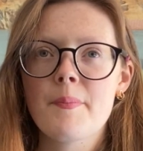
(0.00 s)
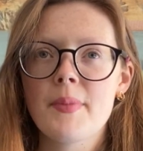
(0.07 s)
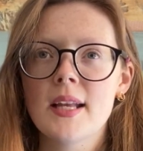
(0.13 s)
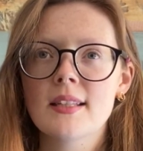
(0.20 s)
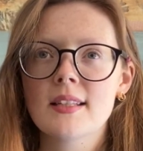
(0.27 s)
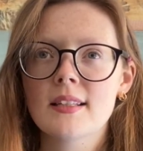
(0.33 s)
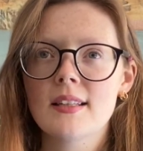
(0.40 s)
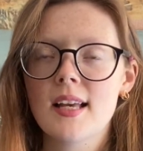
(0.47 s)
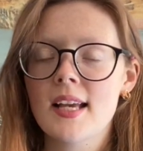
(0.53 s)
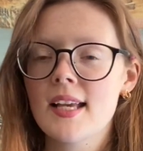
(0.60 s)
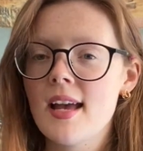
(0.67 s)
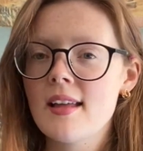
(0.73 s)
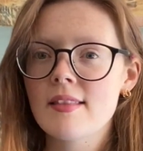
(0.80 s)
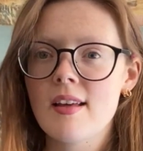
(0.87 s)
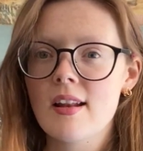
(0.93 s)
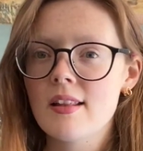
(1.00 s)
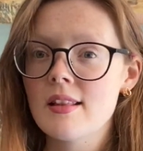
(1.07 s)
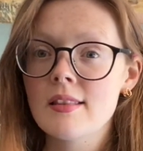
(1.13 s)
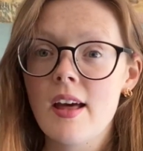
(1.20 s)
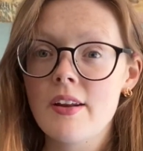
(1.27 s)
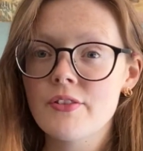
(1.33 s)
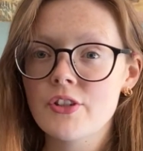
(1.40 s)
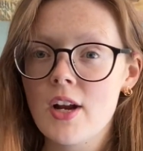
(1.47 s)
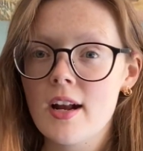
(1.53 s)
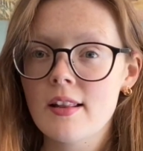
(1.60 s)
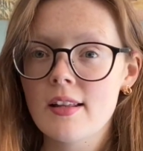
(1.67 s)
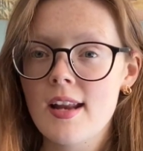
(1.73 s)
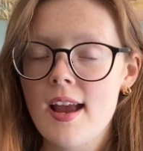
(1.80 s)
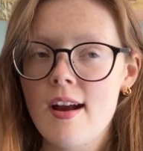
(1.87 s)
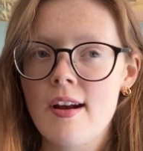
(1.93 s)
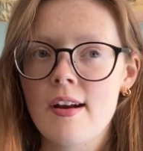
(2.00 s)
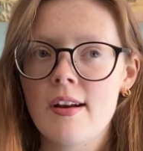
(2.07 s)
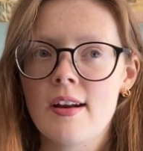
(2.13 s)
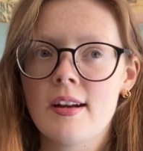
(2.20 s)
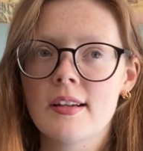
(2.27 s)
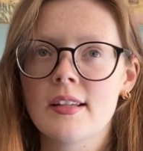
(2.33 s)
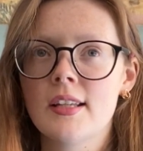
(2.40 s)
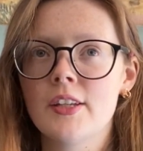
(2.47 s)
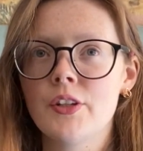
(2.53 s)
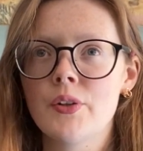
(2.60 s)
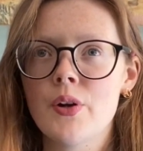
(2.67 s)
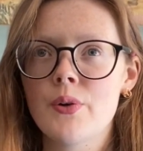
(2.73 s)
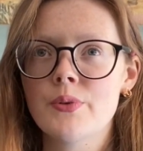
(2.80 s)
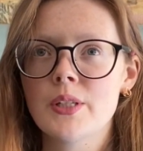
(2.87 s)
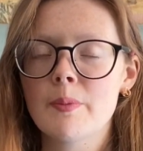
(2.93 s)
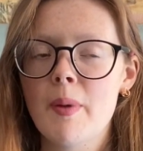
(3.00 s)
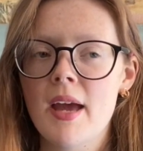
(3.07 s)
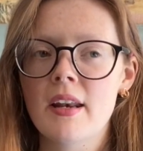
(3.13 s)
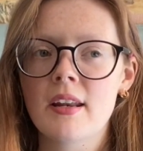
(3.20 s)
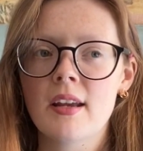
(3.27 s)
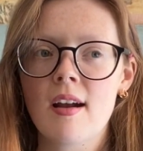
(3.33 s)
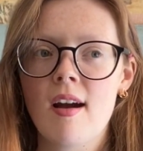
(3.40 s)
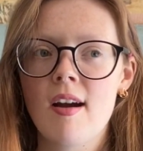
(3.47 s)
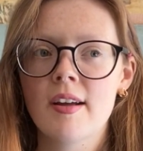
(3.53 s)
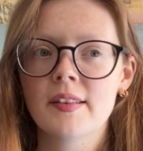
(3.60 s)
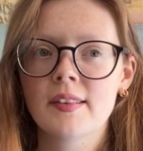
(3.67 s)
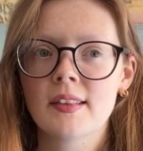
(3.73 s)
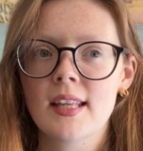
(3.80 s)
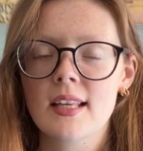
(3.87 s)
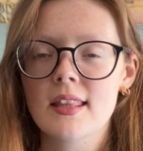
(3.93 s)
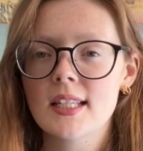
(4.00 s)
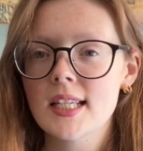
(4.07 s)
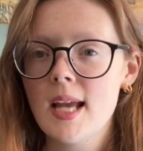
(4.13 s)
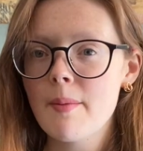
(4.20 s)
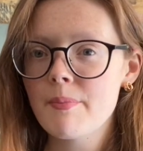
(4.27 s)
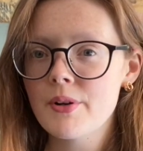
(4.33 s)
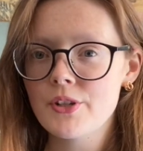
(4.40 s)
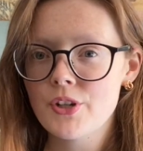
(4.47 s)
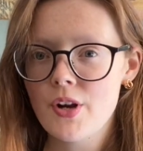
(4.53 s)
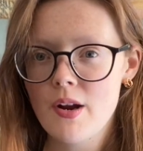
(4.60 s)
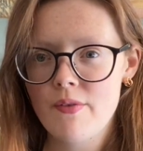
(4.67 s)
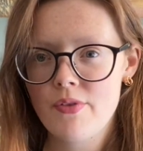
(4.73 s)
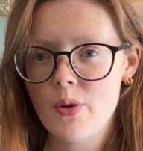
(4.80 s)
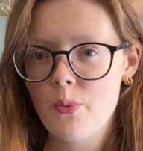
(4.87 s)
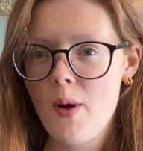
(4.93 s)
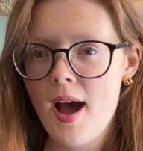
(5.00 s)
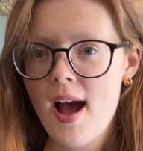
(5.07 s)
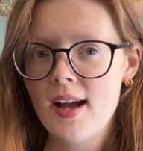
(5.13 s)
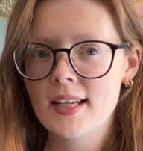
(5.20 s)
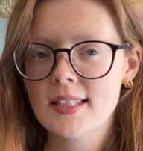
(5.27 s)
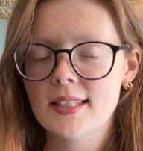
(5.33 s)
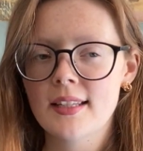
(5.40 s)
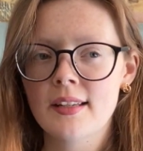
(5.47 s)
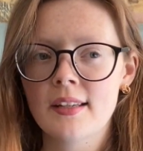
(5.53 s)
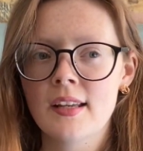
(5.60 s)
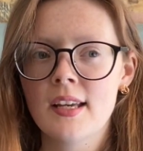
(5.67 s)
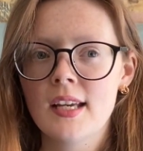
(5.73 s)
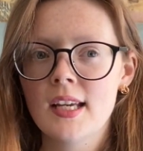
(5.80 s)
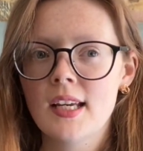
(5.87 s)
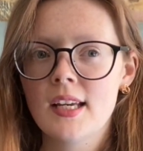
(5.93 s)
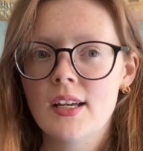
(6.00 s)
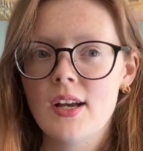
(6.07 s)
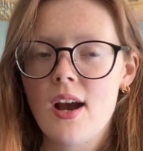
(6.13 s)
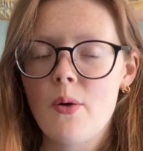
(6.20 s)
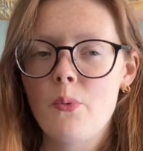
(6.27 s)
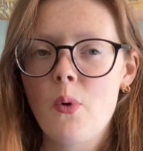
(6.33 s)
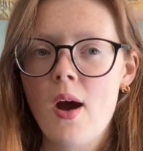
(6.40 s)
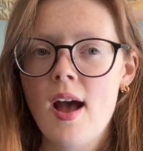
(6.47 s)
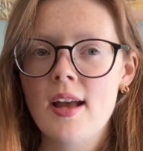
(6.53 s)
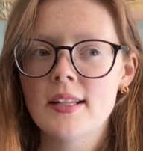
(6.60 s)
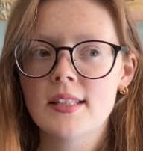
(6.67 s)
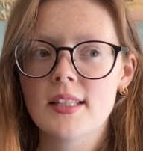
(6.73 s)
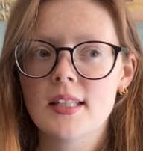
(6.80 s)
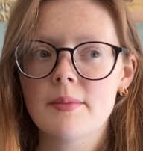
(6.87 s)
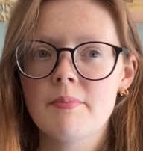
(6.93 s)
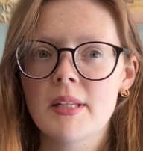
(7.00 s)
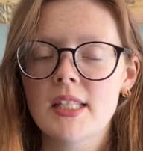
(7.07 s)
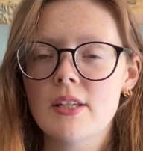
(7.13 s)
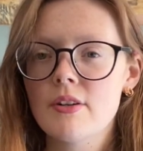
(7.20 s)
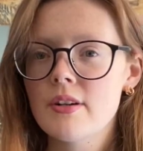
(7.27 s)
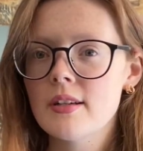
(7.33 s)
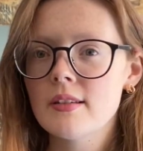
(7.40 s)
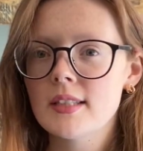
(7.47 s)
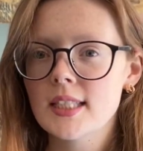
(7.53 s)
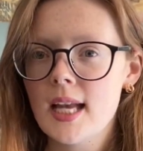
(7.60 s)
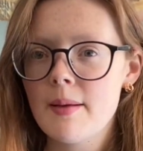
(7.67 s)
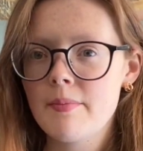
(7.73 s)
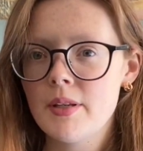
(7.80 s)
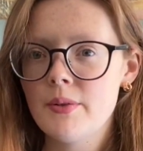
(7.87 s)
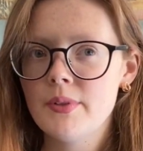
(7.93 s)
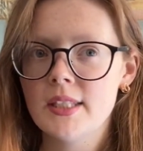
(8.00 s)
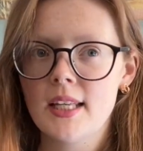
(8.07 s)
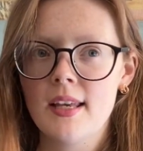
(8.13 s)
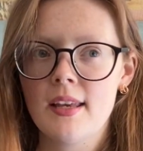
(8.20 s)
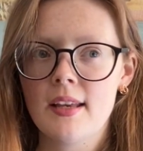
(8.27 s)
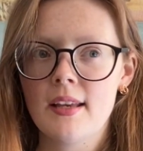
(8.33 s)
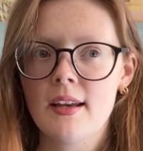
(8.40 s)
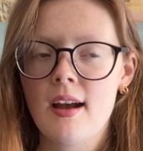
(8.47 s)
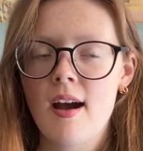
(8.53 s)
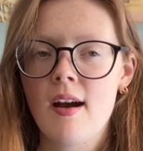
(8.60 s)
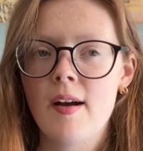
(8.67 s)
it's again a lot of trial and error, depending on the temperature of the wax and what materials I'm using